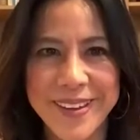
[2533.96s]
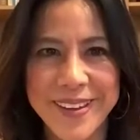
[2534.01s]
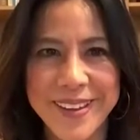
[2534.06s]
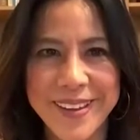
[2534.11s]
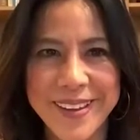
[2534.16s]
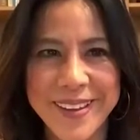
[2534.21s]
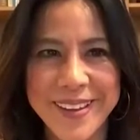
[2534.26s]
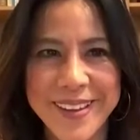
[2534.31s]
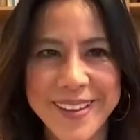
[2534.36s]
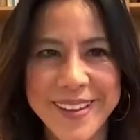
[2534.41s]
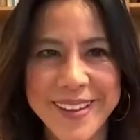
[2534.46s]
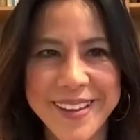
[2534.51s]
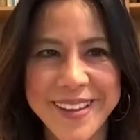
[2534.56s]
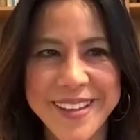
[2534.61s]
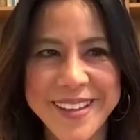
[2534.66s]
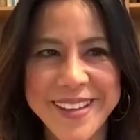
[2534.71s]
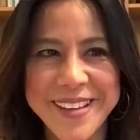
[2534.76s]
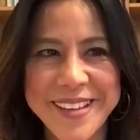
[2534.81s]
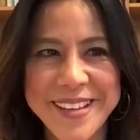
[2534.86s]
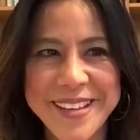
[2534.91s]

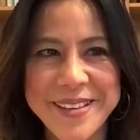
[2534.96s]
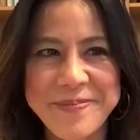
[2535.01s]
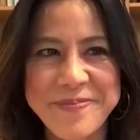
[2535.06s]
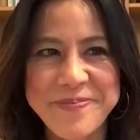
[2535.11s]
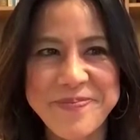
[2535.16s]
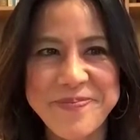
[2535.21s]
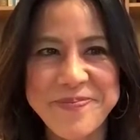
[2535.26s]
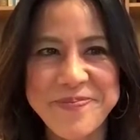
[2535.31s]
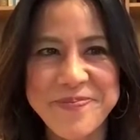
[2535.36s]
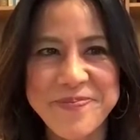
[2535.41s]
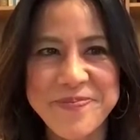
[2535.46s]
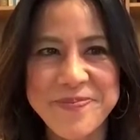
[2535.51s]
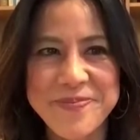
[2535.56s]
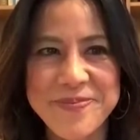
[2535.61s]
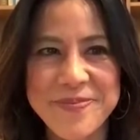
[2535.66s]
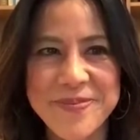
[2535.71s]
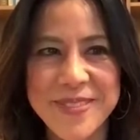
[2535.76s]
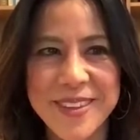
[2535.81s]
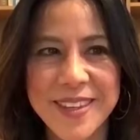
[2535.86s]
(no one is talking)